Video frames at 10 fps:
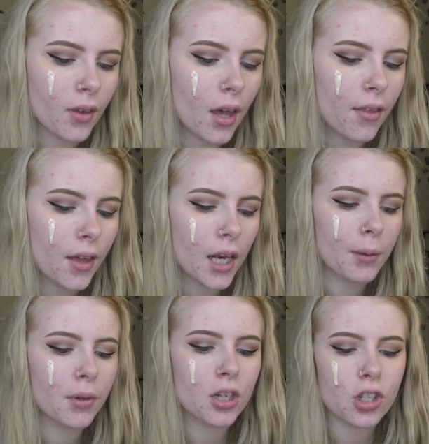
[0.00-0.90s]
And then I'm
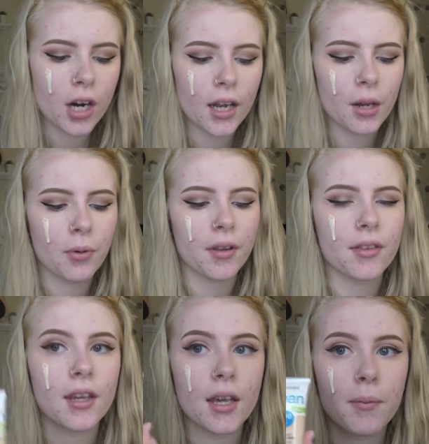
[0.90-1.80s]
gonna try it with
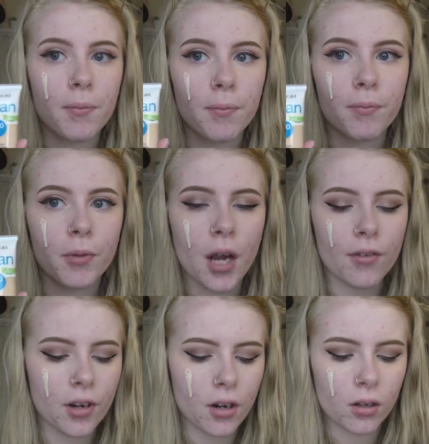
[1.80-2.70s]
the
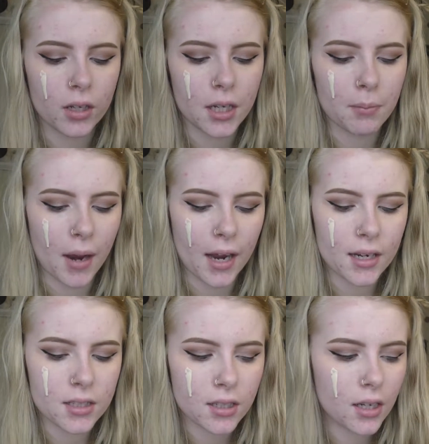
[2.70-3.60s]
CoverGirl Clean
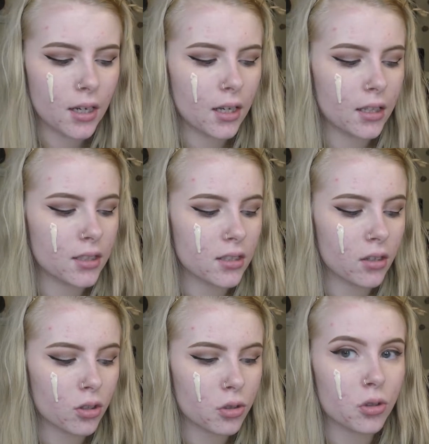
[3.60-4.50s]
Matte. This is a
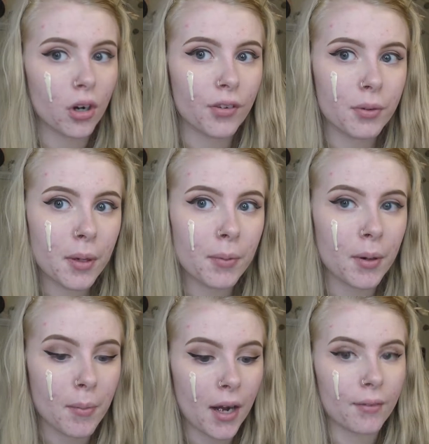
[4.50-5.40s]
little too dark for me, but
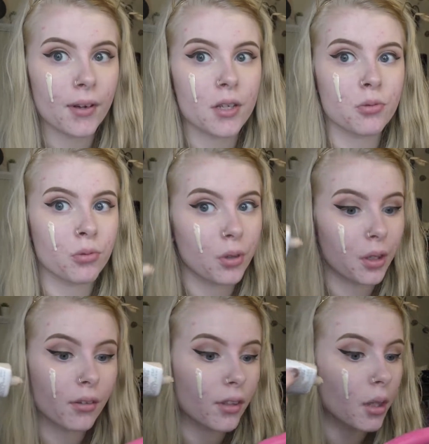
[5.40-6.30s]
it mattifies
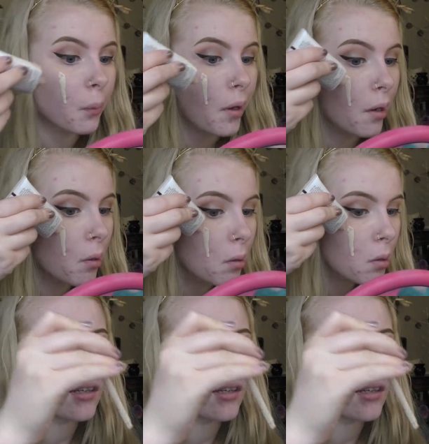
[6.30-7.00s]
really, really well.